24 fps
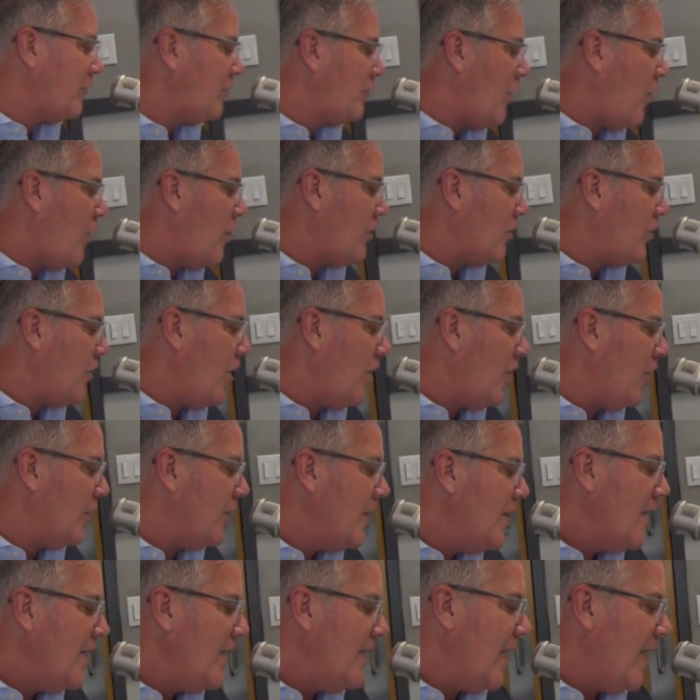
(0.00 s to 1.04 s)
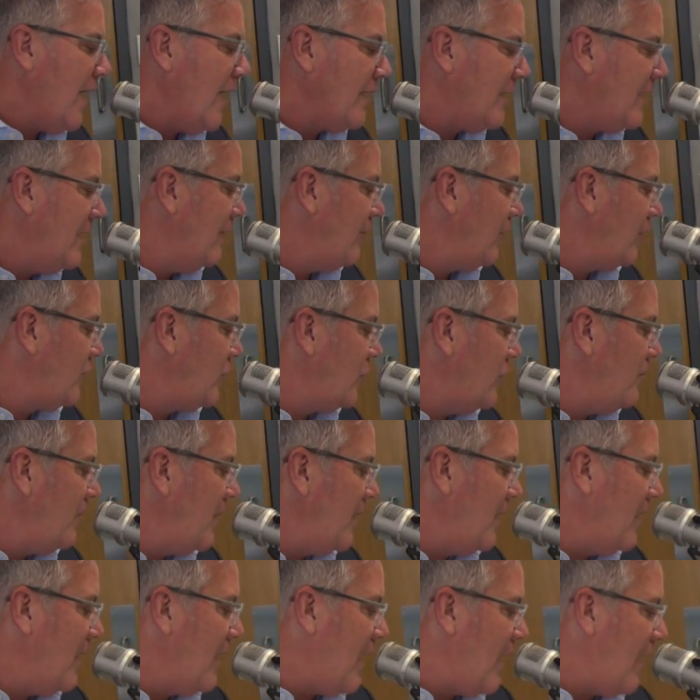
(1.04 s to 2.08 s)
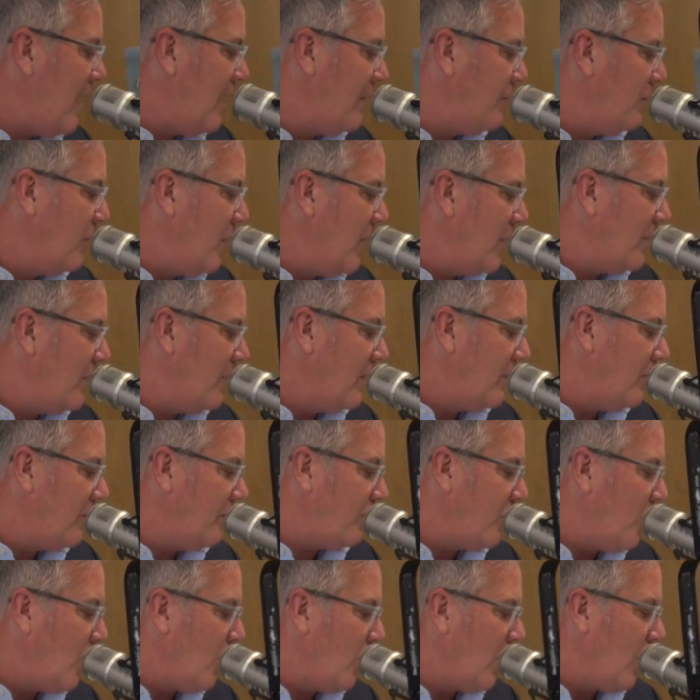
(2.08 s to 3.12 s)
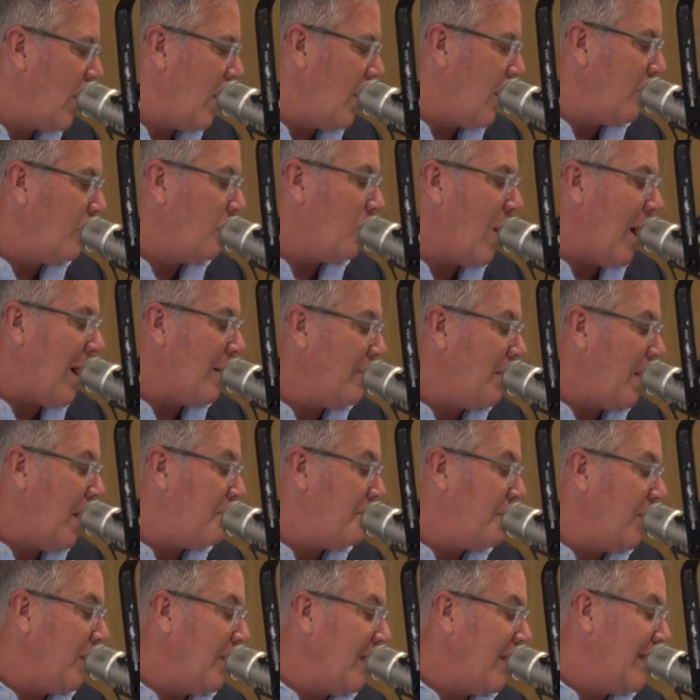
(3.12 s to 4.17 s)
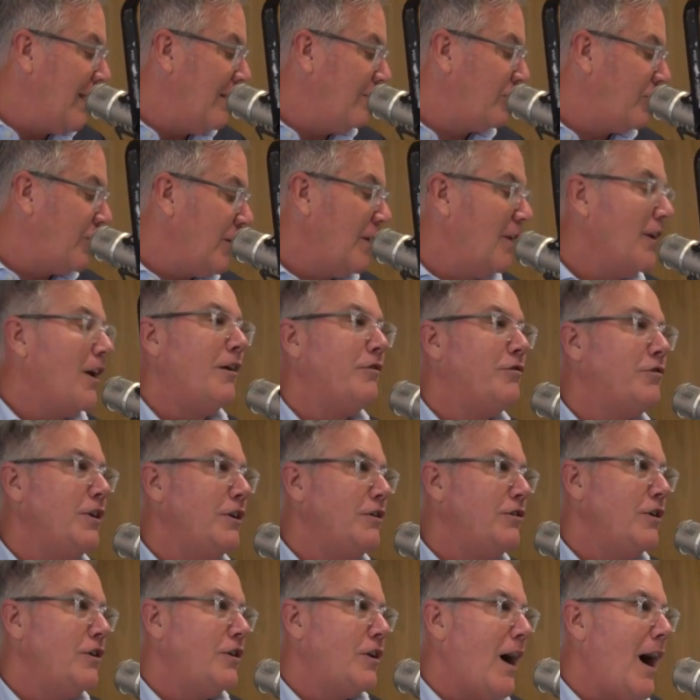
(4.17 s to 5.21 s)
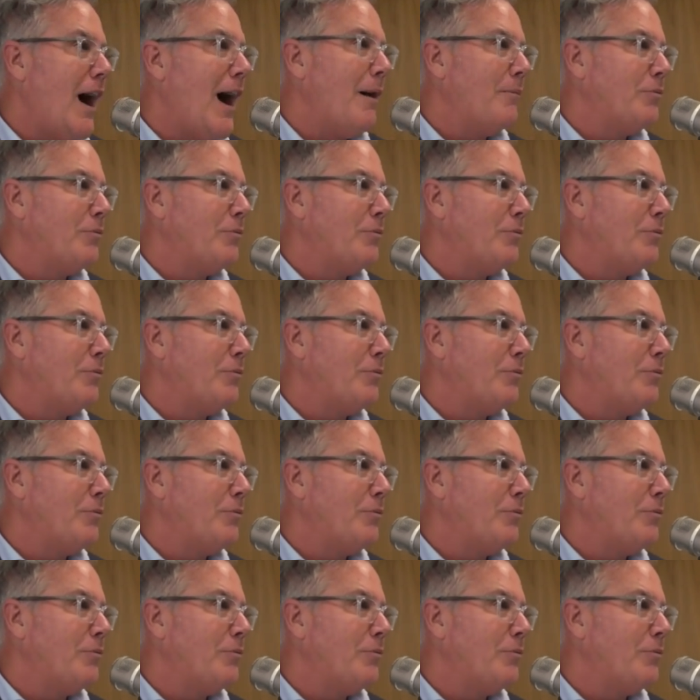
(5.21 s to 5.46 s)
song called Give It To Me, written for Billy Gibson of ZZ Top.